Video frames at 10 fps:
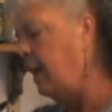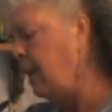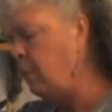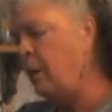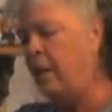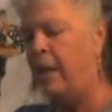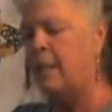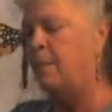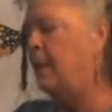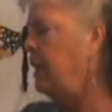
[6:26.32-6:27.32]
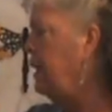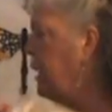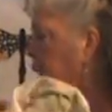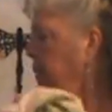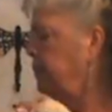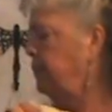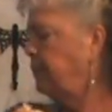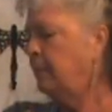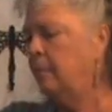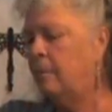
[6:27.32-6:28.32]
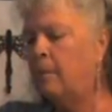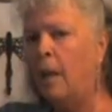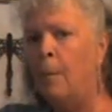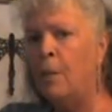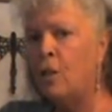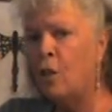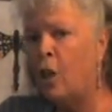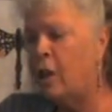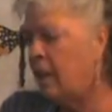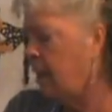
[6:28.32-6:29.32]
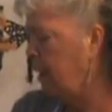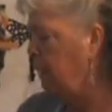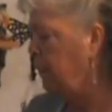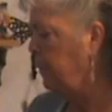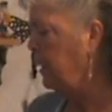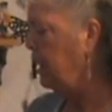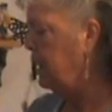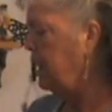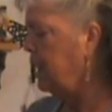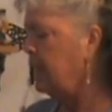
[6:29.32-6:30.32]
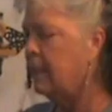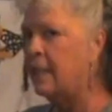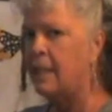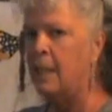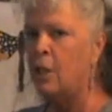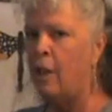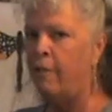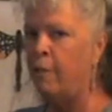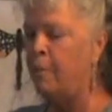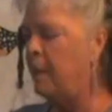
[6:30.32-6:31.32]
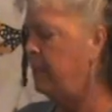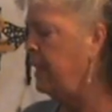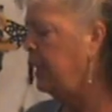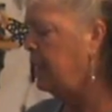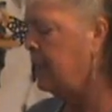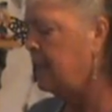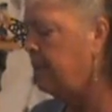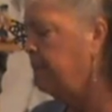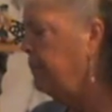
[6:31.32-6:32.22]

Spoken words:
And while that's blending, I'm going to start taking the skins off of my bananas.